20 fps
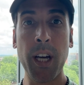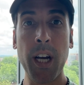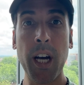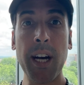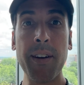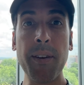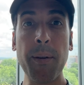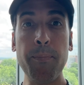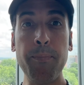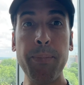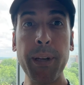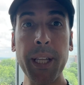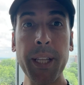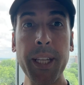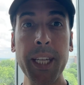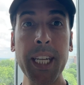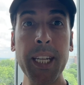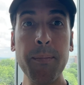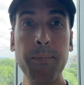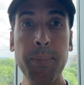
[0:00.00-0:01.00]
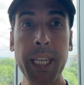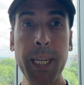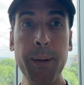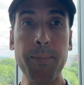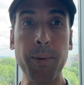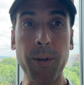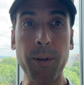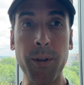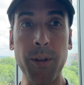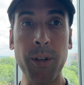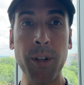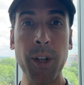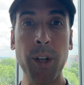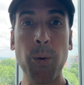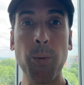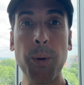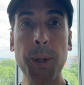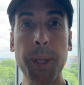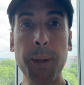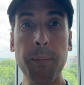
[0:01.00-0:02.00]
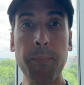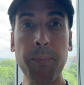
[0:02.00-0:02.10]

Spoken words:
of 1 billion people with the